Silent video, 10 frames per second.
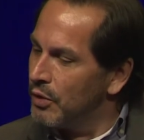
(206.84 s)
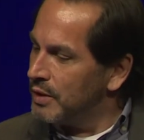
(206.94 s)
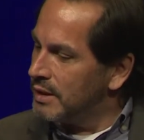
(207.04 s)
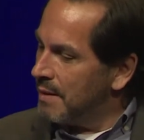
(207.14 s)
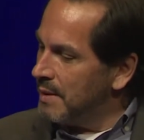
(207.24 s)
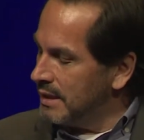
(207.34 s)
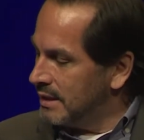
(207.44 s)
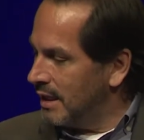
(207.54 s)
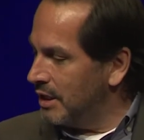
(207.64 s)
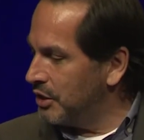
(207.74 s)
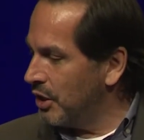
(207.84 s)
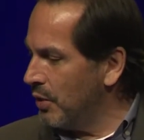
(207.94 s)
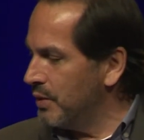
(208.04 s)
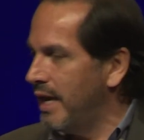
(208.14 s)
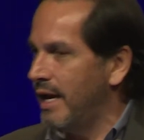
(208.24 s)
Some of these studies
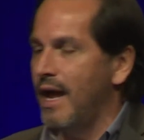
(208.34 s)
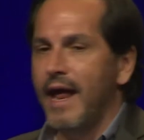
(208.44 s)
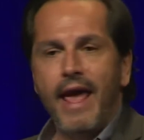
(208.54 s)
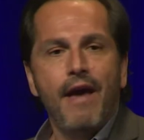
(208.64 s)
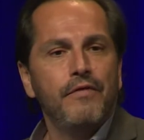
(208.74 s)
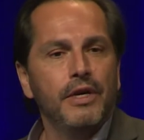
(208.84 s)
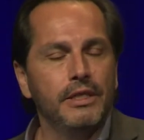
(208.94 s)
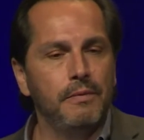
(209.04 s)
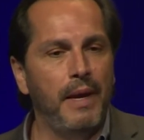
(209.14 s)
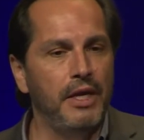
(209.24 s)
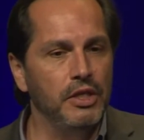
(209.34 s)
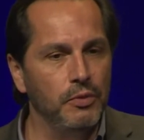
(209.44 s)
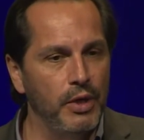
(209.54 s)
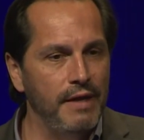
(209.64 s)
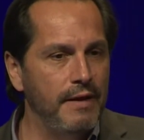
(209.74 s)
showed that on average, patients
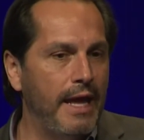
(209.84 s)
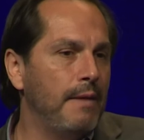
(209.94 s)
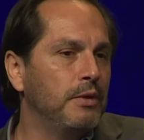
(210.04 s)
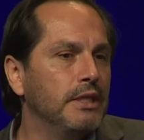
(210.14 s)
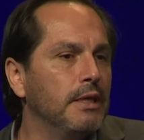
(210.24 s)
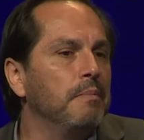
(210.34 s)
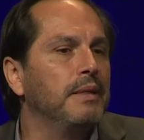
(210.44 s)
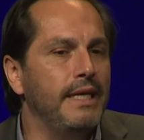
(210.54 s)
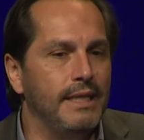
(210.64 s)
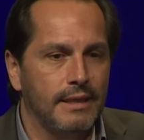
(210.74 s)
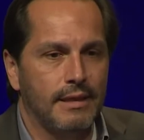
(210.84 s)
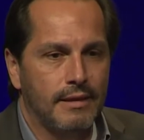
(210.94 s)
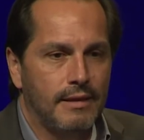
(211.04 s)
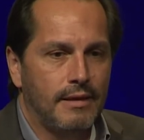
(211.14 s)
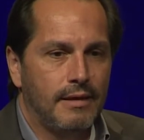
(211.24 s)
weren't even able to complete
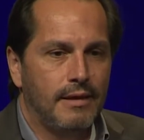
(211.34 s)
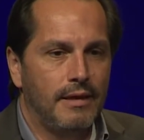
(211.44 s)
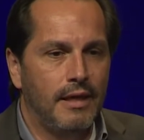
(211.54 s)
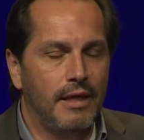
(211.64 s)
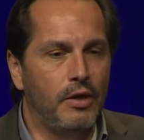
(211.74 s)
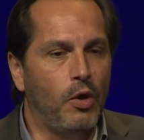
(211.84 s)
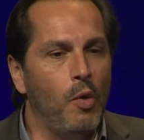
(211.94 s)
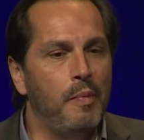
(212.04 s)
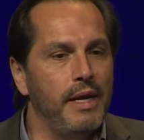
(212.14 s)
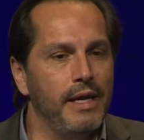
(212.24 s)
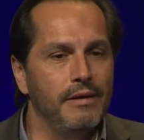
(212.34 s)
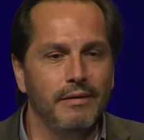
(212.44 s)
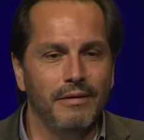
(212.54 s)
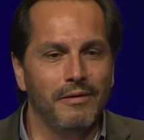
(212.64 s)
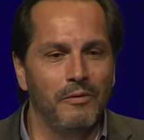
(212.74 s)
their opening
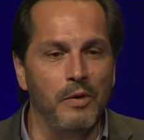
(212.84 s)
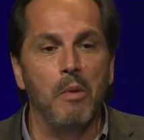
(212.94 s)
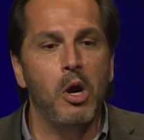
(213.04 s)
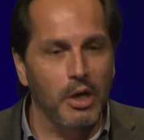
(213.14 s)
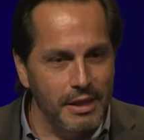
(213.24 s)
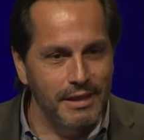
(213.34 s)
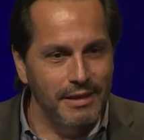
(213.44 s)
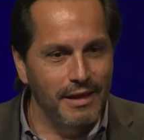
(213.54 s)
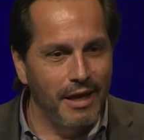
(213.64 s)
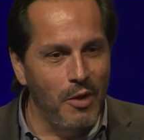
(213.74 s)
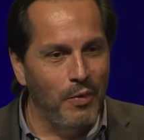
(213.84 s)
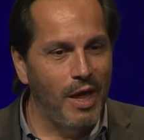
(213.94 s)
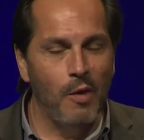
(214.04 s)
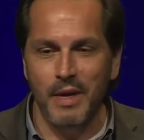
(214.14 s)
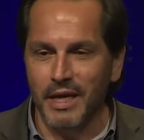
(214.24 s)
remarks
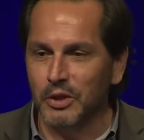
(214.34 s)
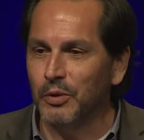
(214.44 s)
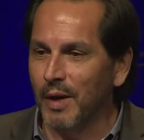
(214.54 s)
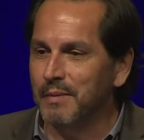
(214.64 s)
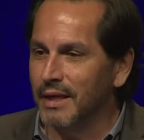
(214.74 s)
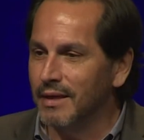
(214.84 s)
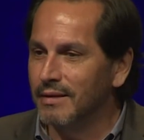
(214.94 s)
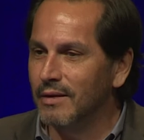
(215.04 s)
without being interrupted.